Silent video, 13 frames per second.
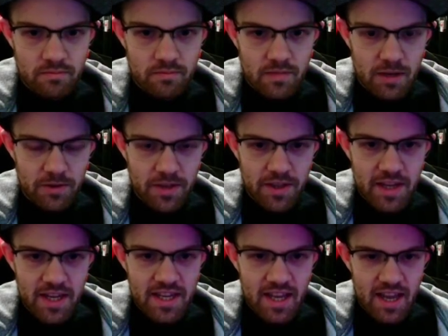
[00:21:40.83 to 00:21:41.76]
I don't think they
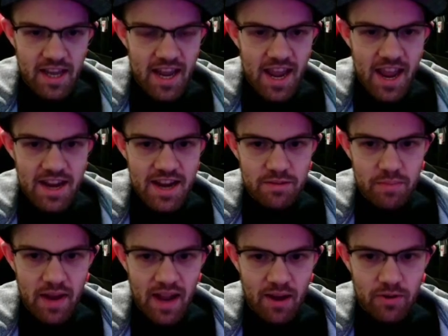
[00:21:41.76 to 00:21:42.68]
can get 8
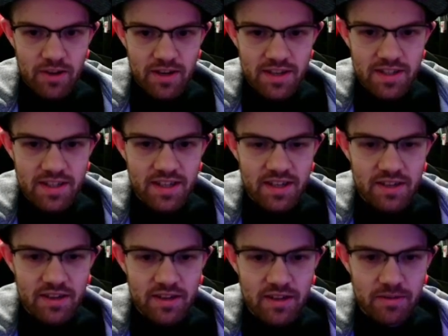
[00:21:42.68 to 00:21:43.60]
power into
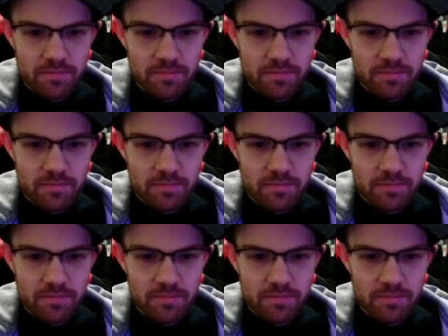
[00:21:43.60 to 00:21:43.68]
here.